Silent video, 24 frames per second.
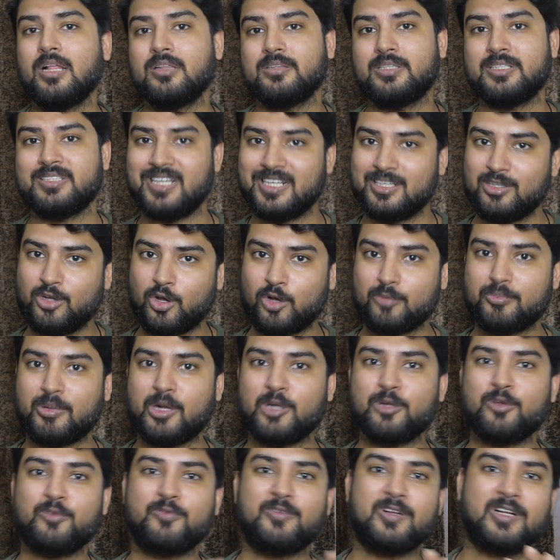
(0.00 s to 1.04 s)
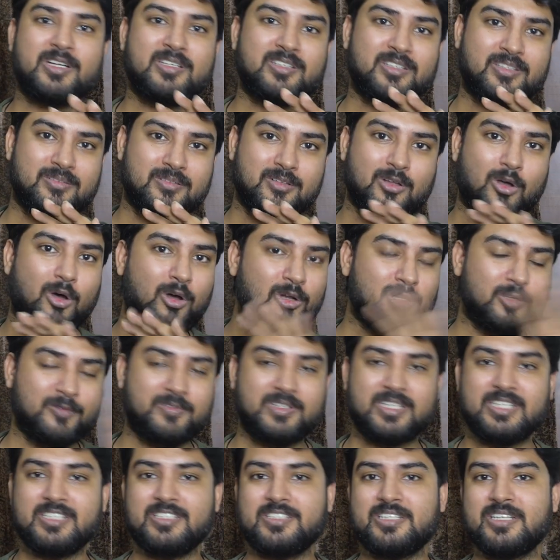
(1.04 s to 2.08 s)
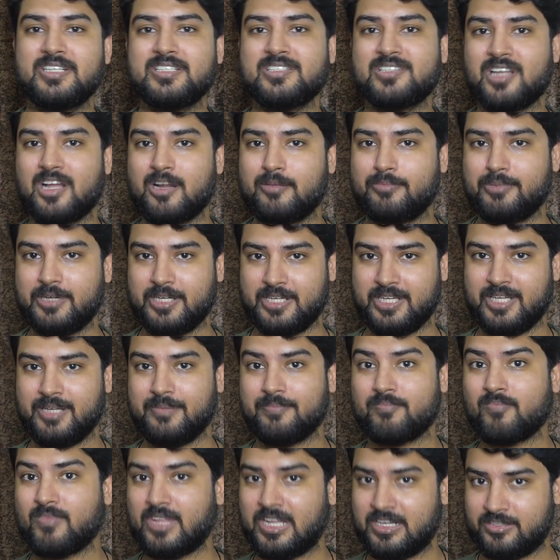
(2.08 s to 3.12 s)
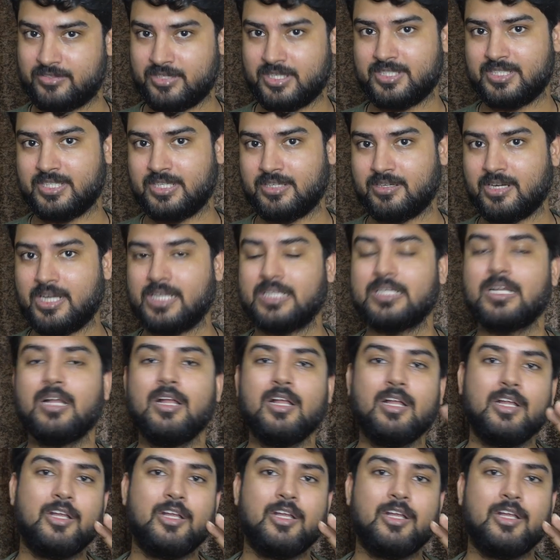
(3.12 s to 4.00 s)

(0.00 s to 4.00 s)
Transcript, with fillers: the deadlock part of it, all of these things are pretty interesting, right?